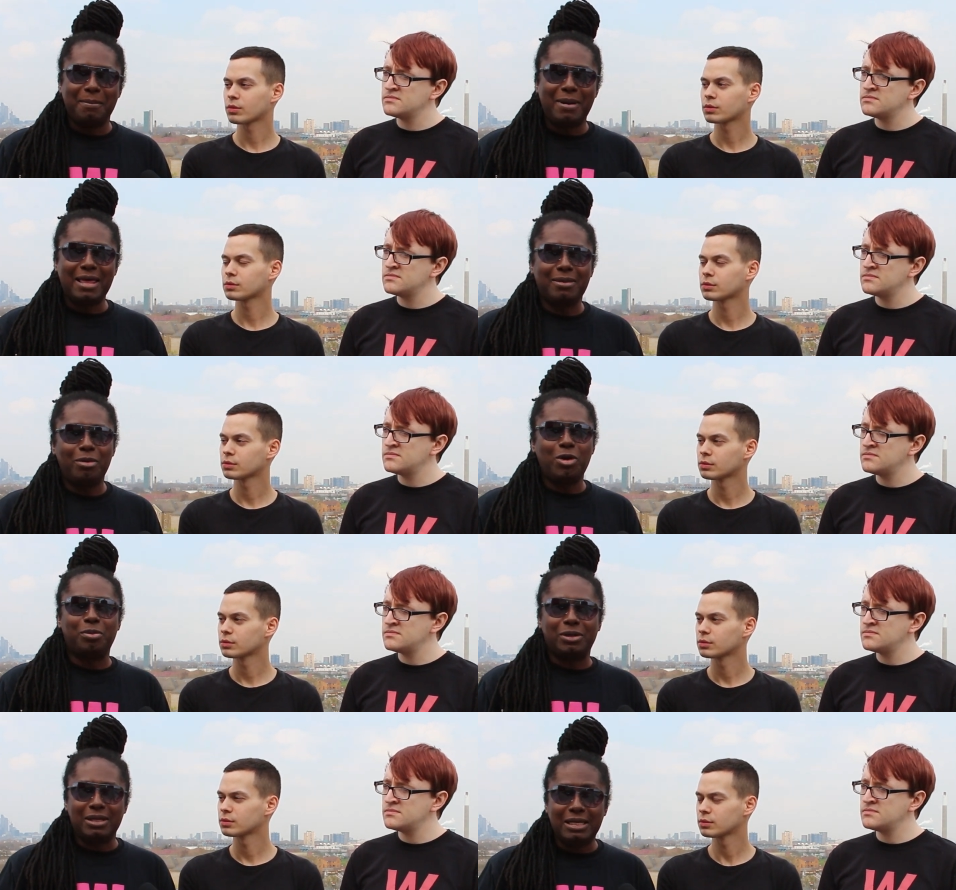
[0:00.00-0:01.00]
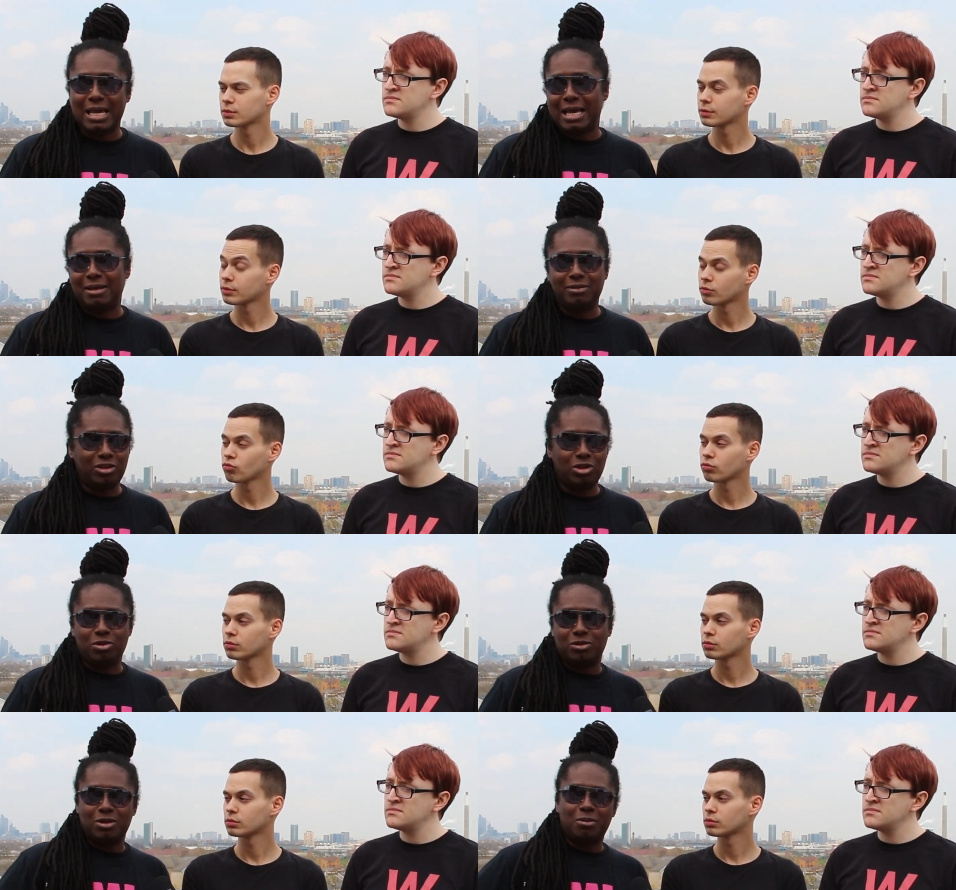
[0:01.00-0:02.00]
Speaker 1: But at the moment, yeah, you
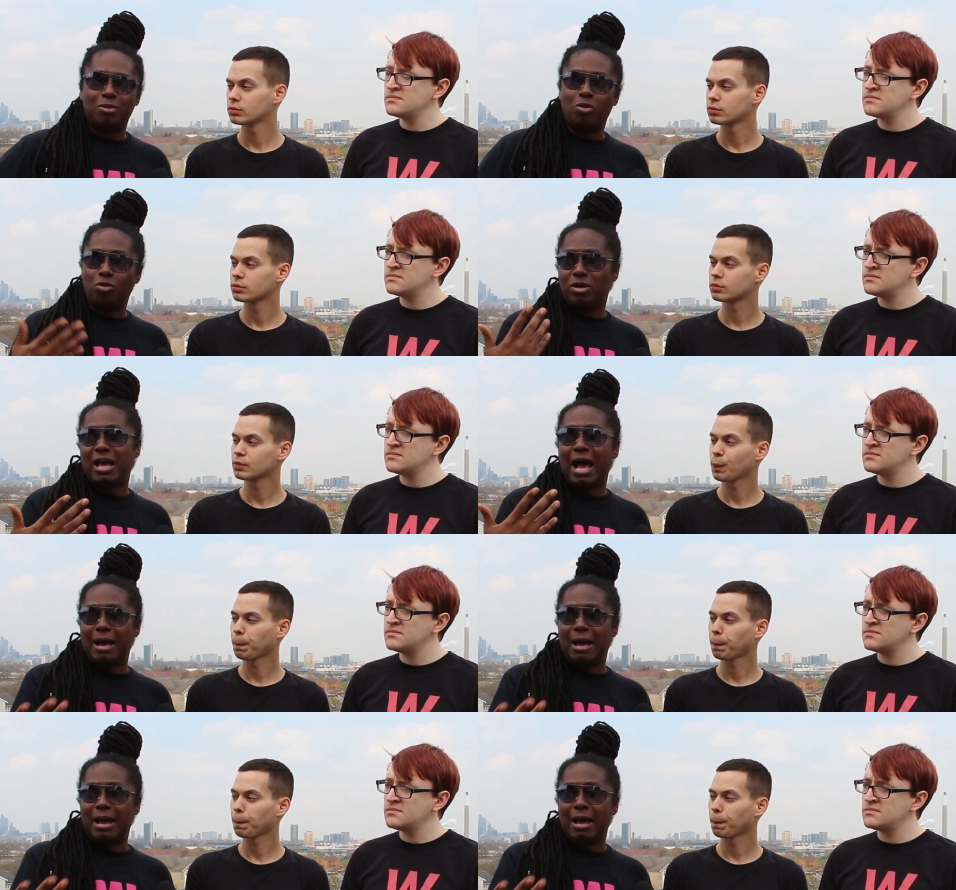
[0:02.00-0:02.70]
know, so uh,